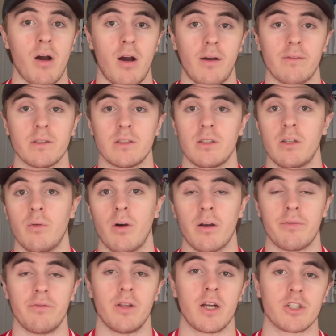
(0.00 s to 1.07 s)
Obviously, you want
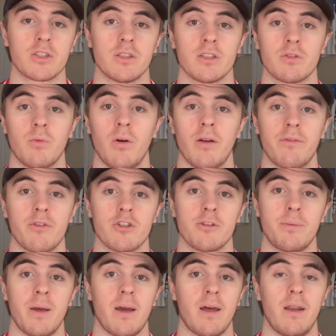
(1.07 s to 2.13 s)
to flush this one for
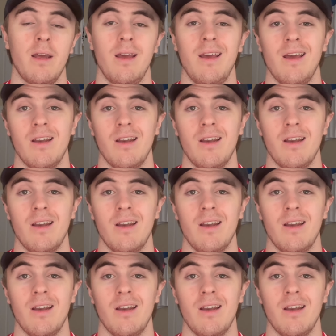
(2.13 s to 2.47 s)
Japan.